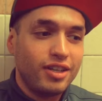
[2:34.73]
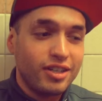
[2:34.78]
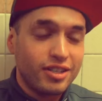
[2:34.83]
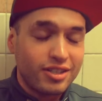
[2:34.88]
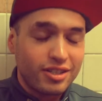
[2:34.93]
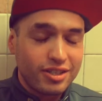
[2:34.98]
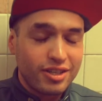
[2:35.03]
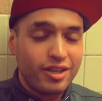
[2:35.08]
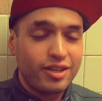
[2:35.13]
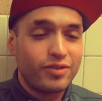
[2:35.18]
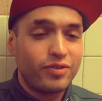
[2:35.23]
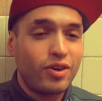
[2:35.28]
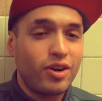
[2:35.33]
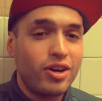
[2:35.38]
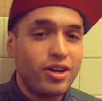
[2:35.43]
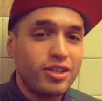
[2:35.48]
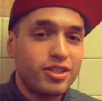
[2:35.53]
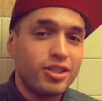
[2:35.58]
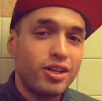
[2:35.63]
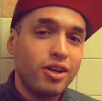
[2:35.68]
As, as
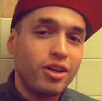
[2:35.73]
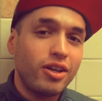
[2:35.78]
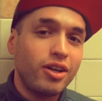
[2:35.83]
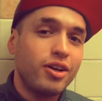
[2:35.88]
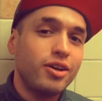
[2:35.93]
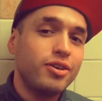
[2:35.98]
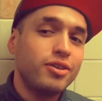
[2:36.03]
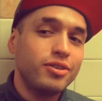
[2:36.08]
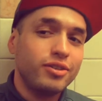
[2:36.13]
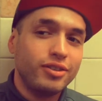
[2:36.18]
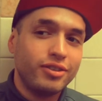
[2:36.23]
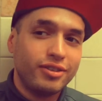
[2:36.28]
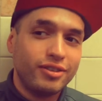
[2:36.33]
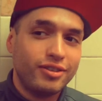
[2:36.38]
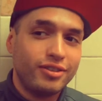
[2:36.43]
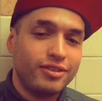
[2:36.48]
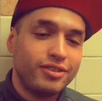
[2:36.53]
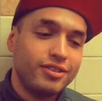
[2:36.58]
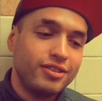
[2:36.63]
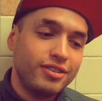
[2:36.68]
far as solo,
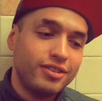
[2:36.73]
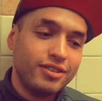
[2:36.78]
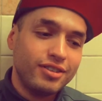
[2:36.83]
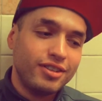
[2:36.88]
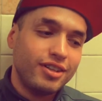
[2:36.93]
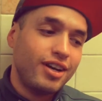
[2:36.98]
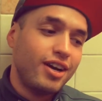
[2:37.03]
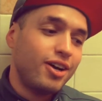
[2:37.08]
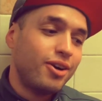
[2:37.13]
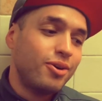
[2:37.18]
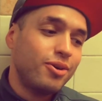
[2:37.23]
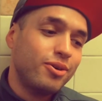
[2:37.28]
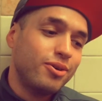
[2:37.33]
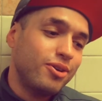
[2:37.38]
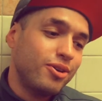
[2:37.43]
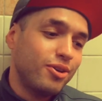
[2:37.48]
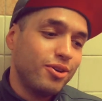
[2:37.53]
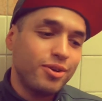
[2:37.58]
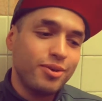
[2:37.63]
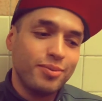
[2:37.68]
I don't
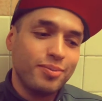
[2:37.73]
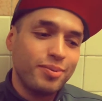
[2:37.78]
know.